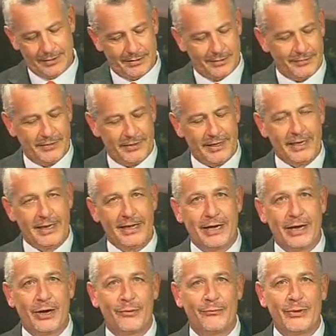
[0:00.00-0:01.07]
The
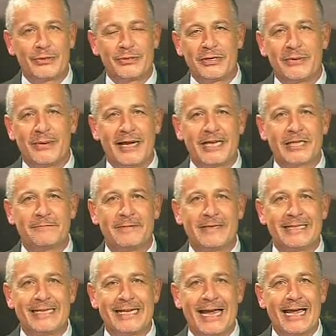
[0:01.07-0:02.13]
Rotorua
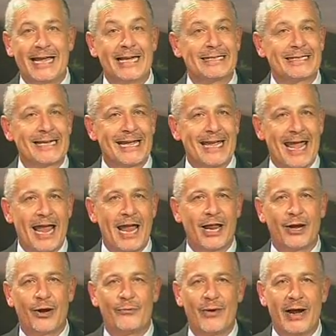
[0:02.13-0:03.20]
SPCA is
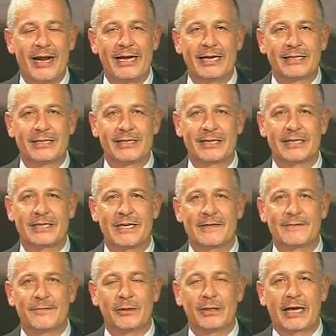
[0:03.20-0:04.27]
again running its
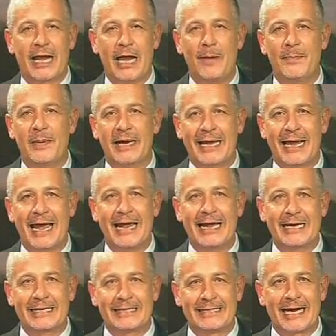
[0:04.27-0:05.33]
successful
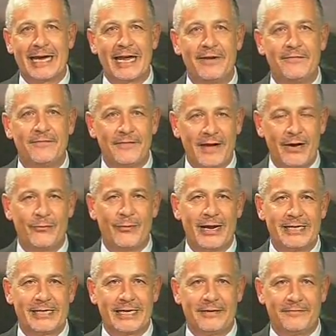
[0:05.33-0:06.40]
Cupcake Day
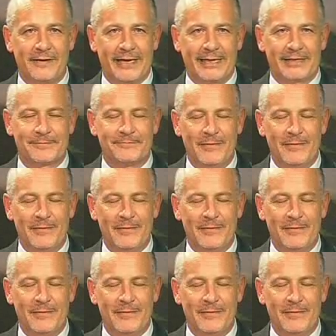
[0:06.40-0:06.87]
fundraiser event.